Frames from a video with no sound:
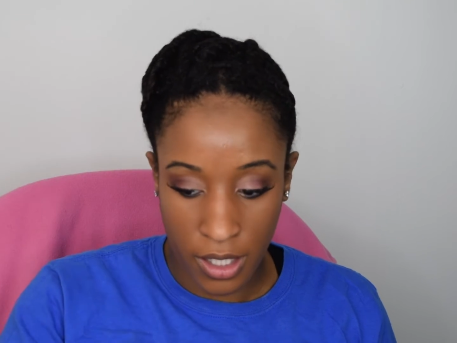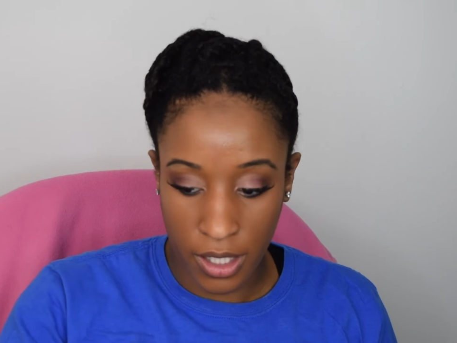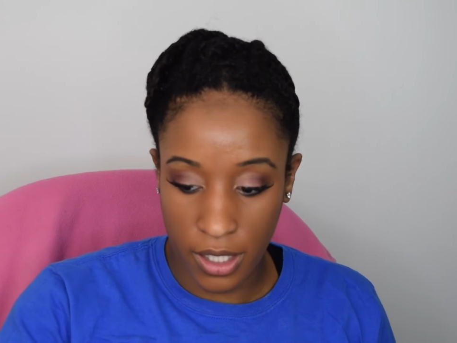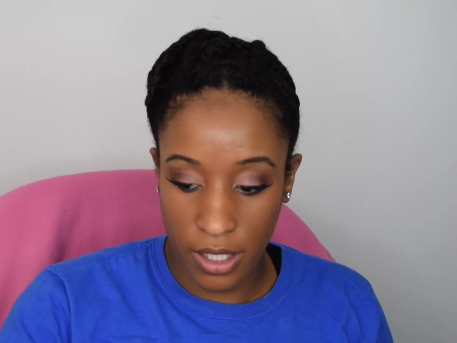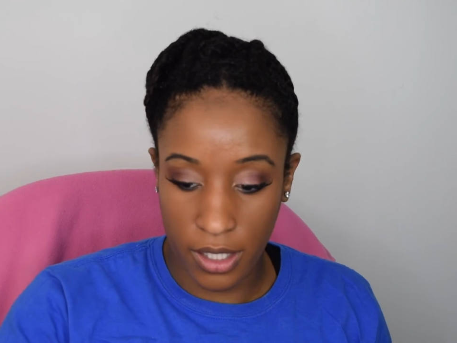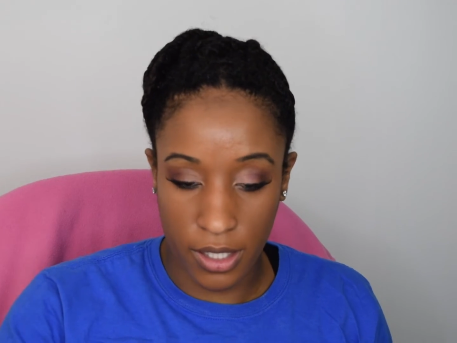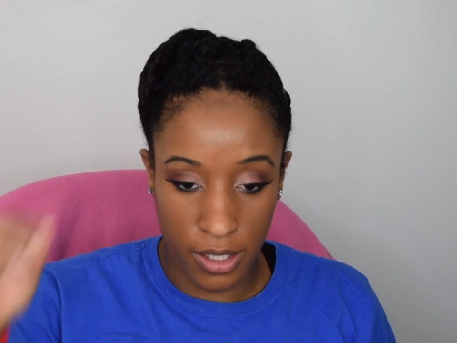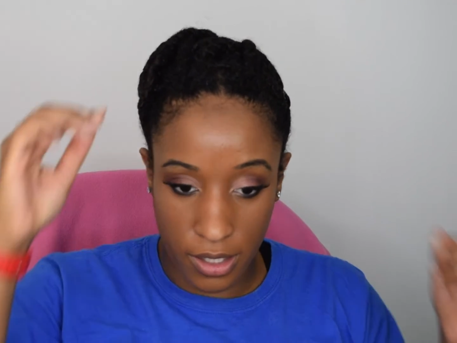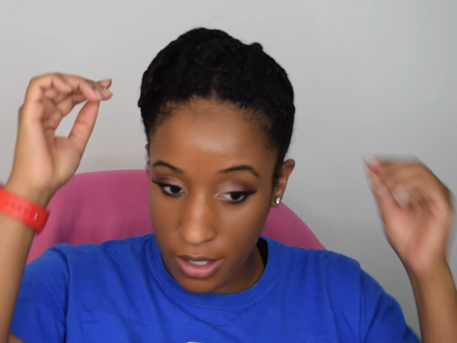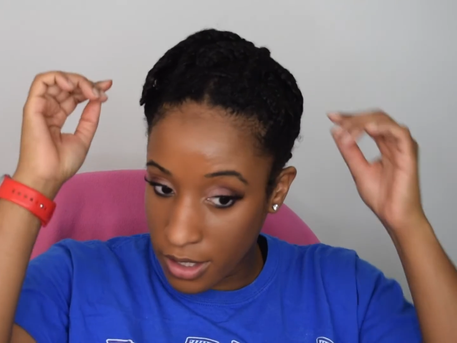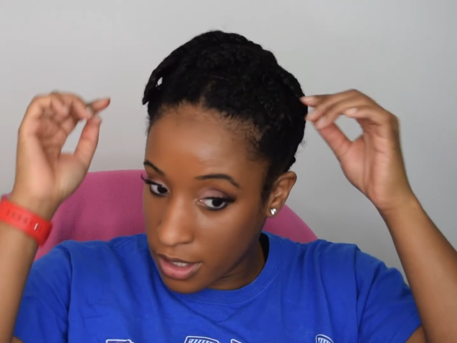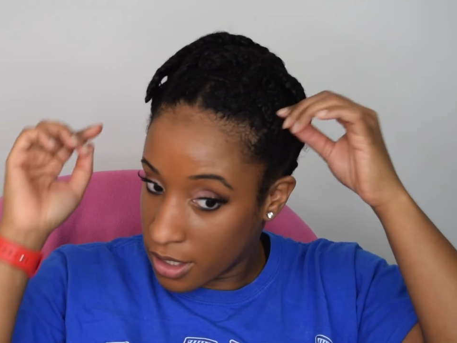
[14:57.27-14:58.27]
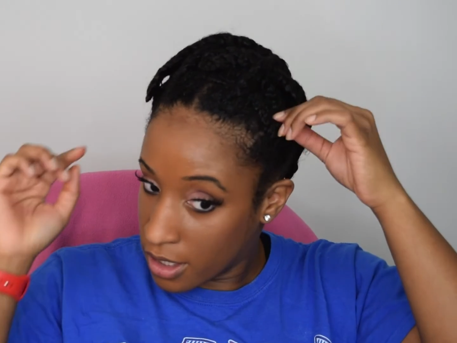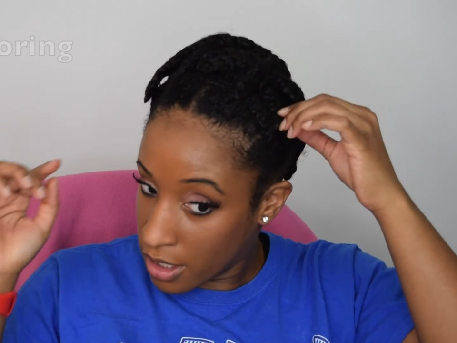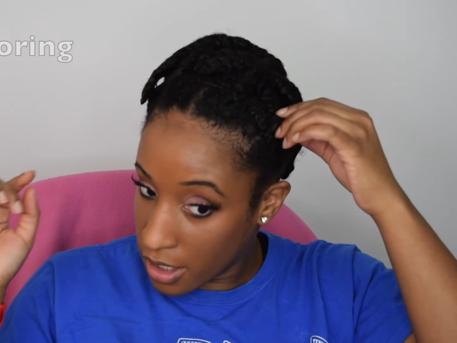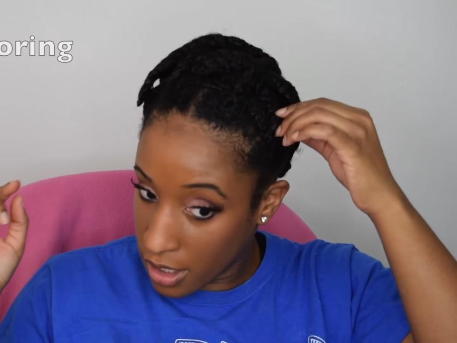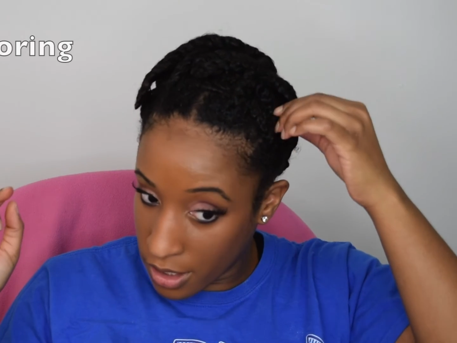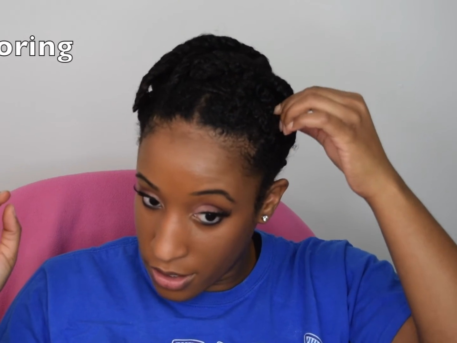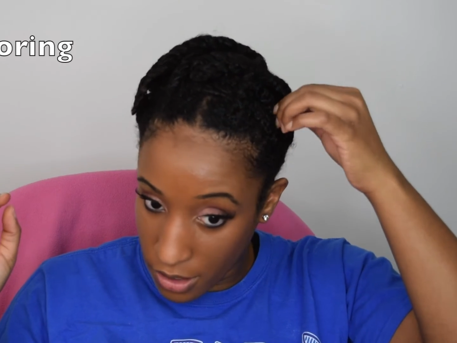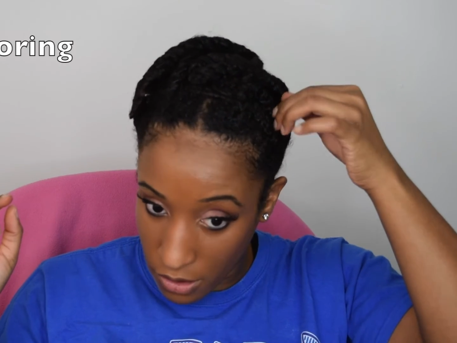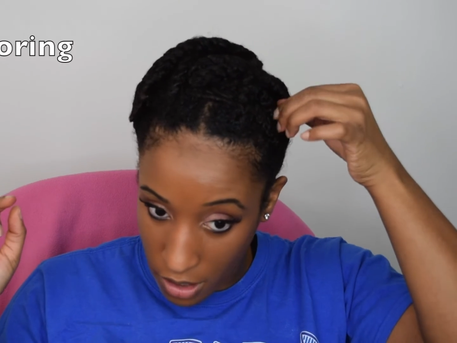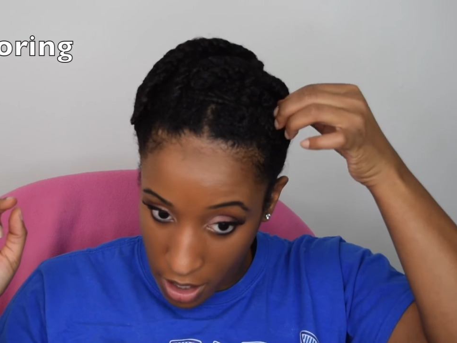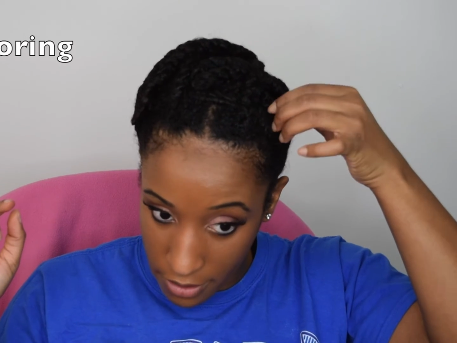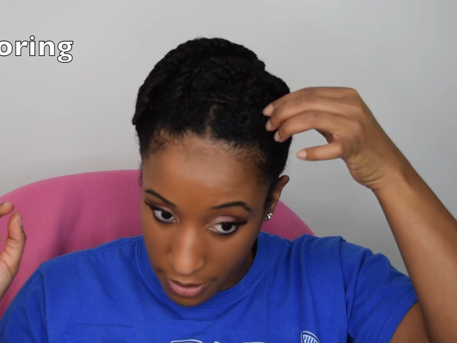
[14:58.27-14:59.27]
is
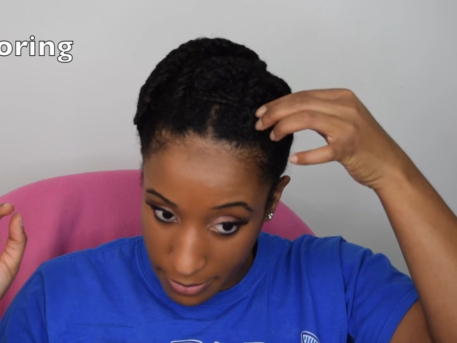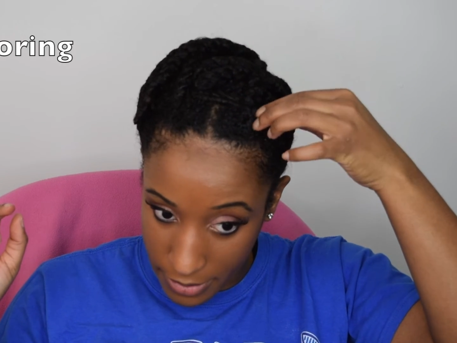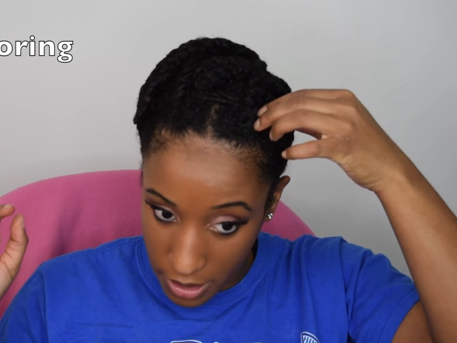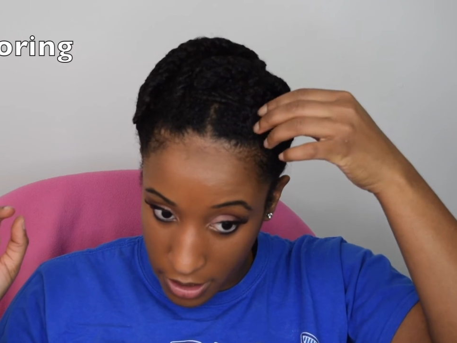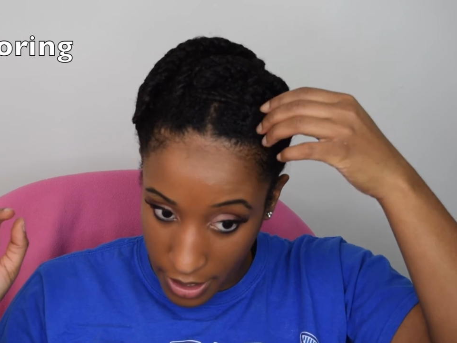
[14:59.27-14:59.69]
adult coloring book.